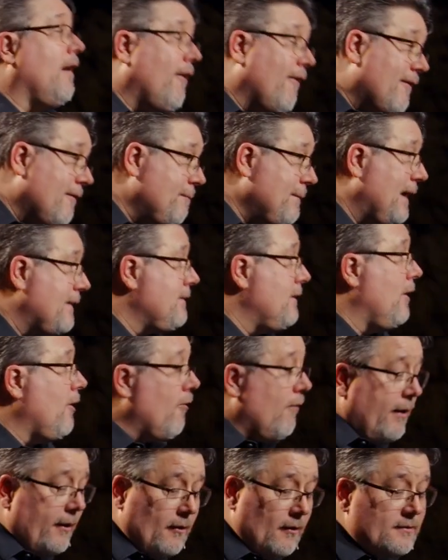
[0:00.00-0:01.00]
talking about the
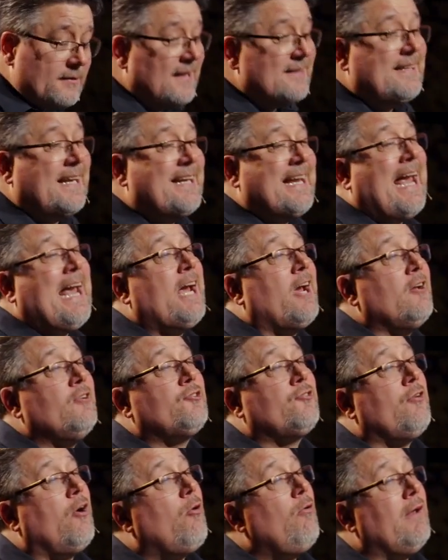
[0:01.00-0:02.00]
Holy Ghost because they can't
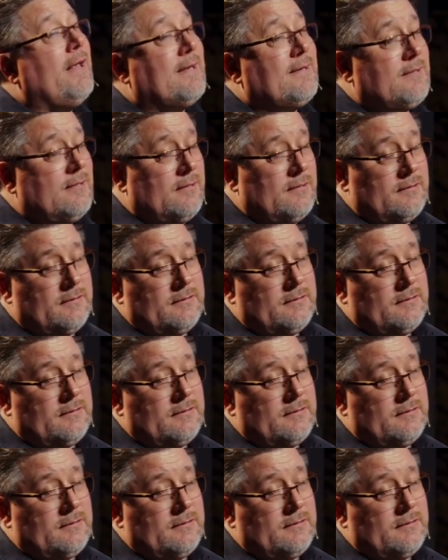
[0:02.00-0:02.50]
control it.